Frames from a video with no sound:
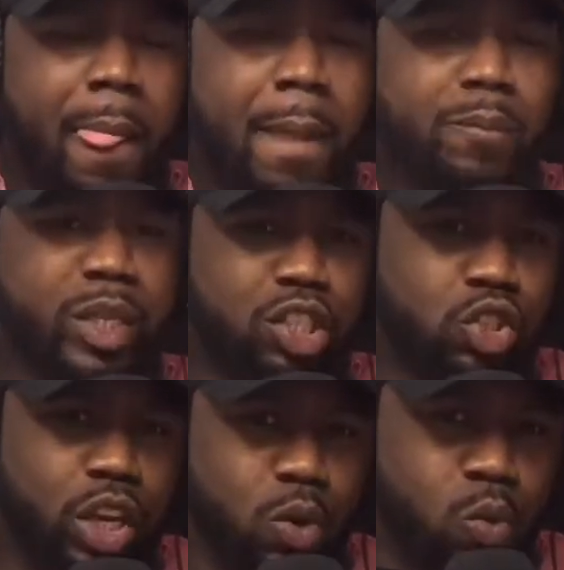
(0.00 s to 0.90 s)
But there's
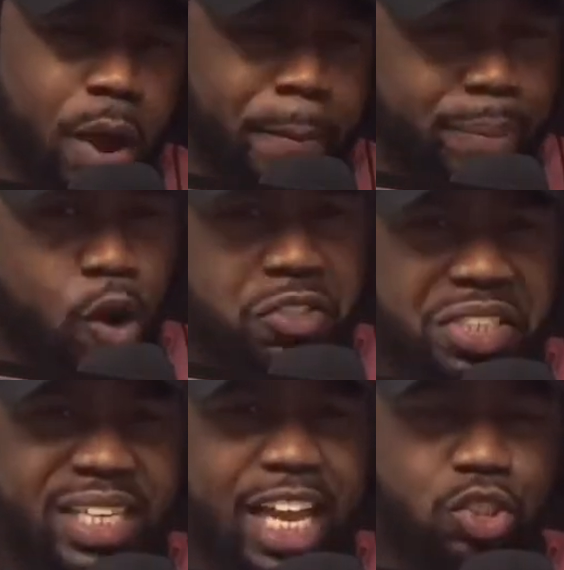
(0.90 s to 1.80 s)
only one
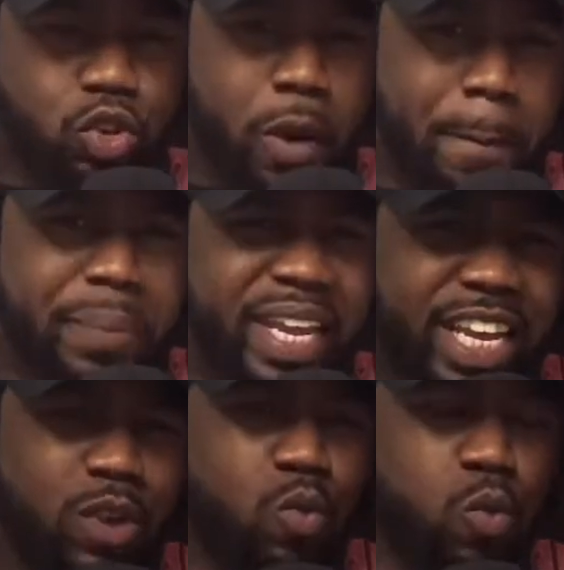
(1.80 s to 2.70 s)
person that's going to
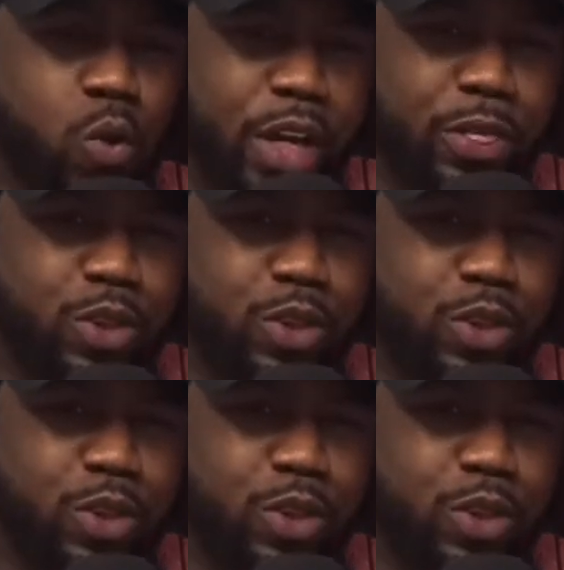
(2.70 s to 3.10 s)
be with